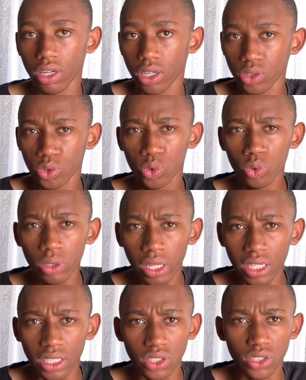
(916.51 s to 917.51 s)
into
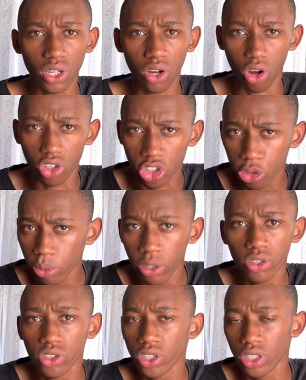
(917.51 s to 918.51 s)
this
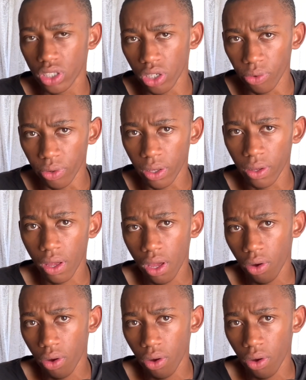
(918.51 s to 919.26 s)
conspiracy theory,